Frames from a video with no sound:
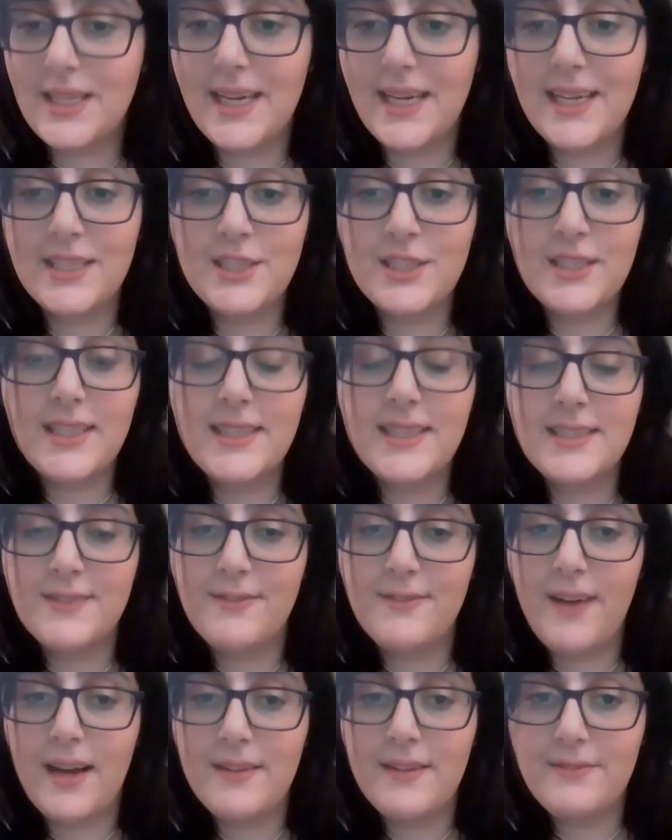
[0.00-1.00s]
Angela
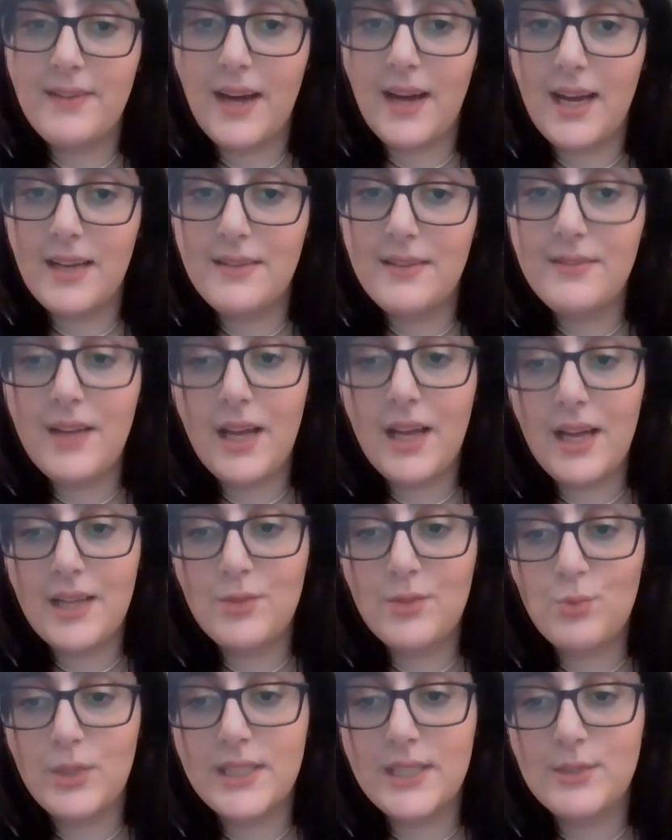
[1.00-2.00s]
is 5'5
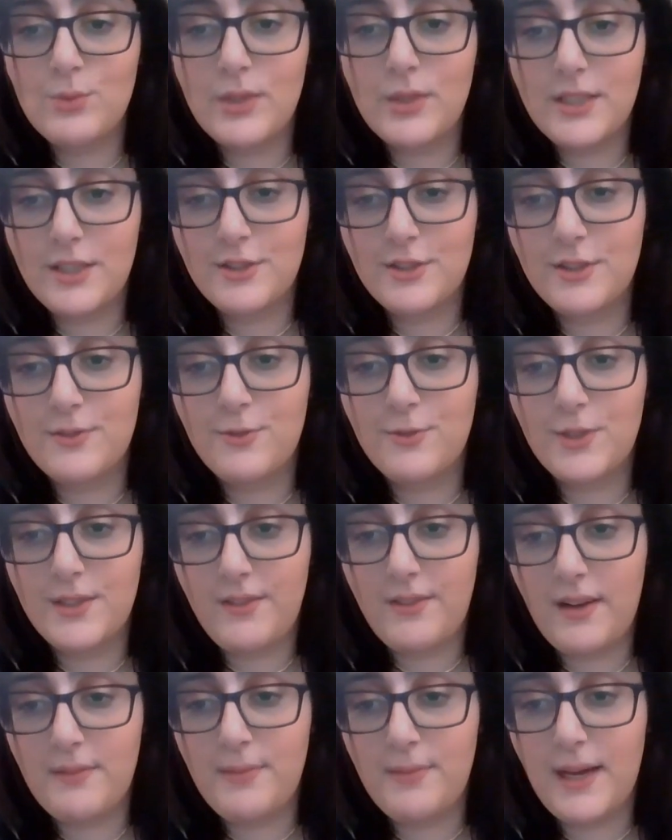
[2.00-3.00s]
and weighs
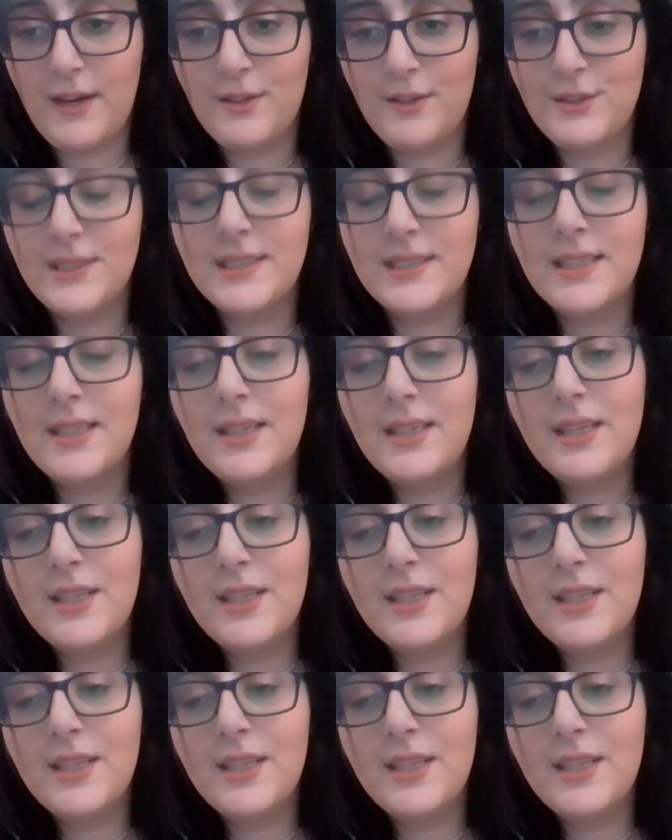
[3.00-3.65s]
145 pounds.